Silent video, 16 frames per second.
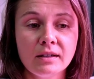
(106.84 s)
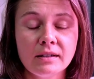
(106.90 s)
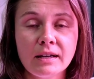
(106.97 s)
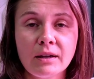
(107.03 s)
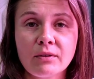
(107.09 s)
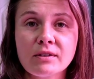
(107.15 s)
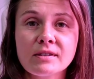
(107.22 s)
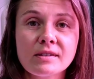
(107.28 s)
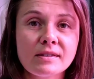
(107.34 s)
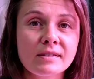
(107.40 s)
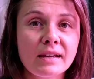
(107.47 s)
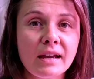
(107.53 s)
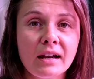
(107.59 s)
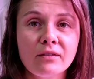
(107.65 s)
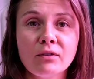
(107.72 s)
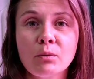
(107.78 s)
Now this is
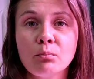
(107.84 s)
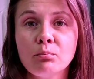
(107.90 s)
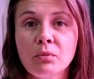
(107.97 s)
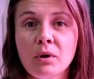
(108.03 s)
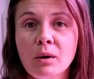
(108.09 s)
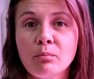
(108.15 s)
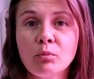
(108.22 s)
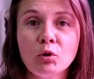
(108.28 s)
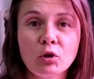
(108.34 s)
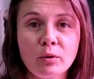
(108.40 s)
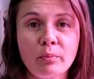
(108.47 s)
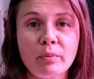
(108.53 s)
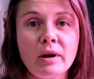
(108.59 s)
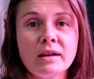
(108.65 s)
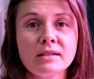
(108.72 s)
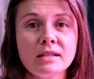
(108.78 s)
kind of a
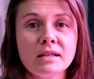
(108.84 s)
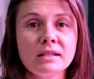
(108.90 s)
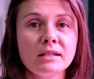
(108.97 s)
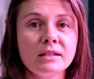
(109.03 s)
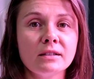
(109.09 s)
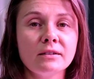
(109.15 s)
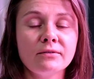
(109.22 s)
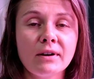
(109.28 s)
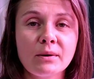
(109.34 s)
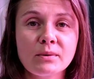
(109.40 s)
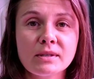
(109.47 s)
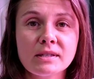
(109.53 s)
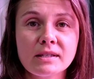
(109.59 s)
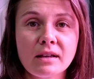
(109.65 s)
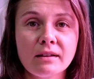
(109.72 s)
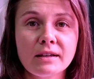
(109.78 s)
bulk pricing deal. If I
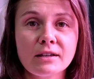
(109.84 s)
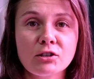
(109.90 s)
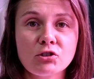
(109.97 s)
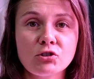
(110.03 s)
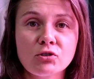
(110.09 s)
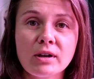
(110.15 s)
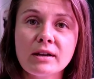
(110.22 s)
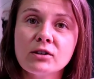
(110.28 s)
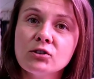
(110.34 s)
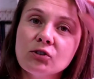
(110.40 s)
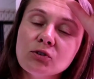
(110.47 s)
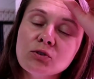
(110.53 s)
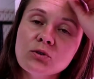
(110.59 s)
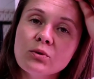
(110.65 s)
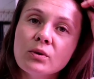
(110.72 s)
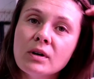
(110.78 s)
was selling straight
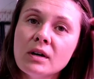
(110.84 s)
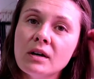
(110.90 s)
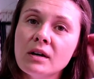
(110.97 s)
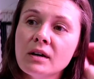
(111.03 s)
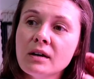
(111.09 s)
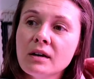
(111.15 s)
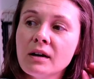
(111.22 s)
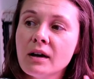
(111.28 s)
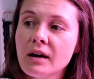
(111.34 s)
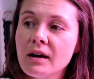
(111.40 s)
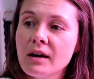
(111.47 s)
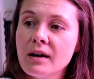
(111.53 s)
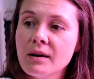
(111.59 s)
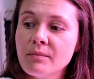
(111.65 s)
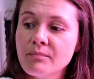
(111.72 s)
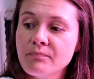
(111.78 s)
to
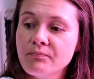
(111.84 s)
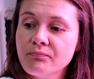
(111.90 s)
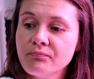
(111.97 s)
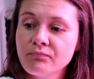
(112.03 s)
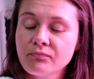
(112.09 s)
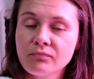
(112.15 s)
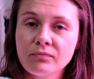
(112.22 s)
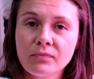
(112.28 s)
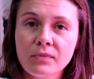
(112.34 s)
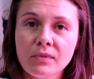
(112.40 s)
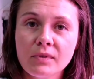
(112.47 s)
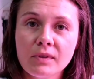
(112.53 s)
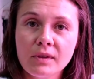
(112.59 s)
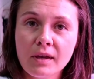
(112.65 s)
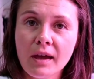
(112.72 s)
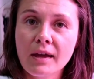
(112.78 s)
the
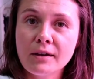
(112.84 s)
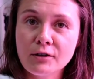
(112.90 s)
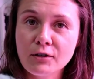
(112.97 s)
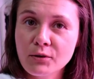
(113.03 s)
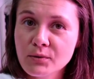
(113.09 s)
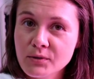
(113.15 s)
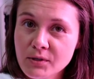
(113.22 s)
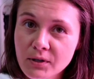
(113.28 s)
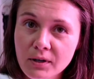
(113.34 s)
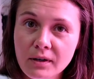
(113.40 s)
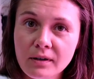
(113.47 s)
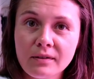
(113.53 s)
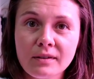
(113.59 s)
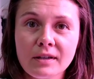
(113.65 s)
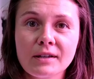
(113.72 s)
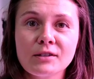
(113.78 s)
end
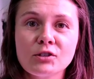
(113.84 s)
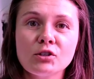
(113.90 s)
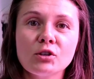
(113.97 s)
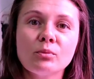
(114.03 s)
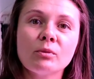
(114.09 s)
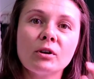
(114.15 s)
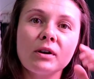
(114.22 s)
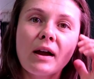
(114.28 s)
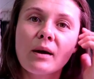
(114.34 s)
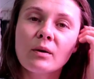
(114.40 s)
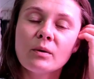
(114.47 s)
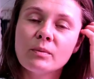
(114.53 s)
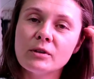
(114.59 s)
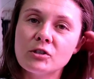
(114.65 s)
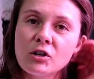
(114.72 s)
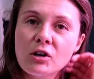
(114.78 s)
user, the consumer, I
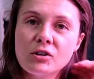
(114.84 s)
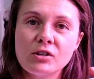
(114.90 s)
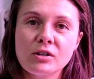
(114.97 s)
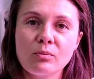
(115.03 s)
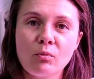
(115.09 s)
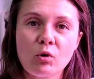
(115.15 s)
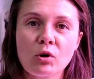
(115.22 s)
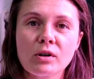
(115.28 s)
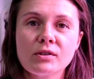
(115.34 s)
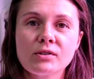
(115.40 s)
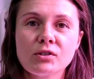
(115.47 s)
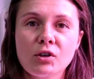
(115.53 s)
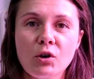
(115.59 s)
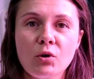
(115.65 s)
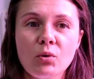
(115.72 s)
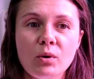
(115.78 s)
would be charging more.
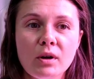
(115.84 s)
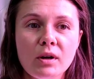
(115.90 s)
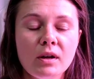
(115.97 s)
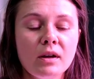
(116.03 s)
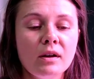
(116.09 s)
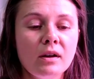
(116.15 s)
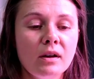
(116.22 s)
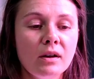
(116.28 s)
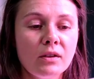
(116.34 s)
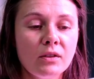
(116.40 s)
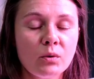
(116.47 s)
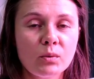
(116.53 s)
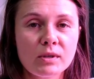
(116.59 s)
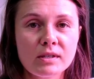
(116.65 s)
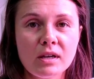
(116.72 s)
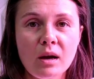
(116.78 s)
So the
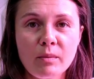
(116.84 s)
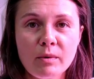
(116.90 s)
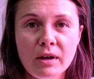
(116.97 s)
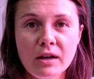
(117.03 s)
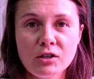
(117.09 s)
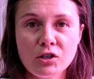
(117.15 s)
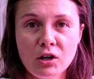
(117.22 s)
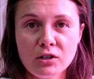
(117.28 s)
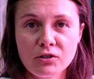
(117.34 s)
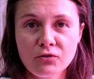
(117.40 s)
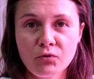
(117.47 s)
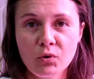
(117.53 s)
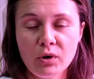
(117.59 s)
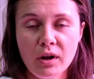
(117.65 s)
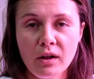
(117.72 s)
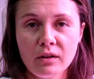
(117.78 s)
wasabi I charge
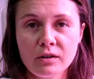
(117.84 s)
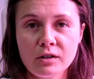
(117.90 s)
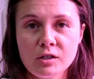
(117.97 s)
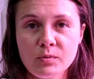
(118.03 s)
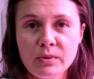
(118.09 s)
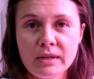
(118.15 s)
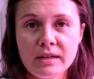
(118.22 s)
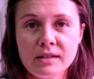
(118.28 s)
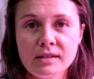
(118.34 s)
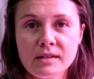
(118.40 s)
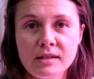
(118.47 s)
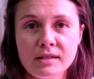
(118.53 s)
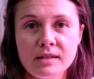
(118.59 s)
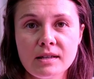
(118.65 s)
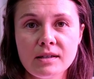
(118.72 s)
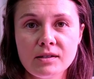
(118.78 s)
$4 because
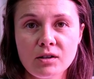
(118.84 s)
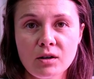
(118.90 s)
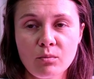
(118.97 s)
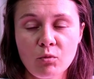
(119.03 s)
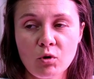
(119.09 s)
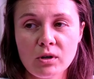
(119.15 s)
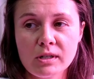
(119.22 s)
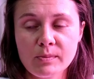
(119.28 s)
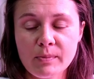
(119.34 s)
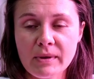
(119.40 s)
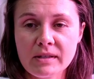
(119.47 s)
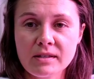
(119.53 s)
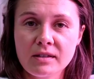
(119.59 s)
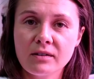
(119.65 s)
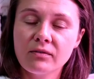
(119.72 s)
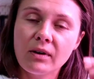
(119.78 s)
the seeds are more
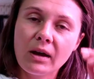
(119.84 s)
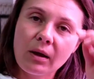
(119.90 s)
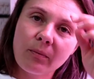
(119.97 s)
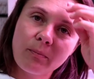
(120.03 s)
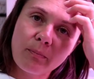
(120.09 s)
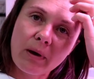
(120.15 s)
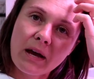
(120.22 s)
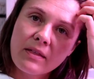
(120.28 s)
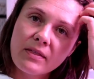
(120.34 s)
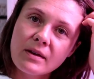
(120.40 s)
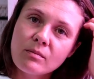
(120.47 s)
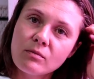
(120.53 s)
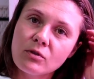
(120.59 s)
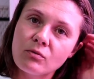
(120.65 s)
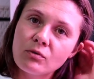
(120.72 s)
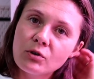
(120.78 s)
expensive. I buy
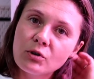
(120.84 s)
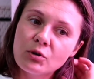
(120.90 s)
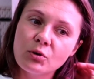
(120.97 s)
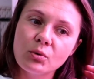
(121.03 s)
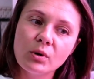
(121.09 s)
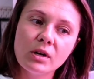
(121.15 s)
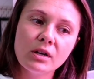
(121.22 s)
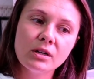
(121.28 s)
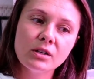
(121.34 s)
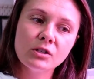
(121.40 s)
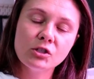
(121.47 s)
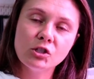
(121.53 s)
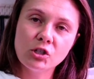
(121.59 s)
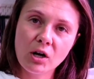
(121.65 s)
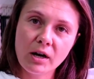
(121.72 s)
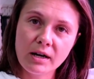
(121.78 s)
them through
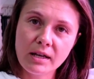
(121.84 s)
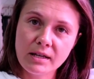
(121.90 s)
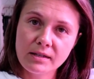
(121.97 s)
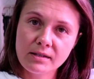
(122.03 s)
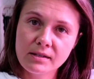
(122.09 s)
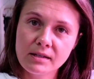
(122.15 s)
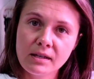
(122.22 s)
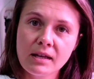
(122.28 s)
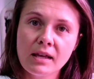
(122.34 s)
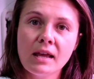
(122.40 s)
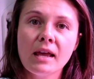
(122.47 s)
Johnny's.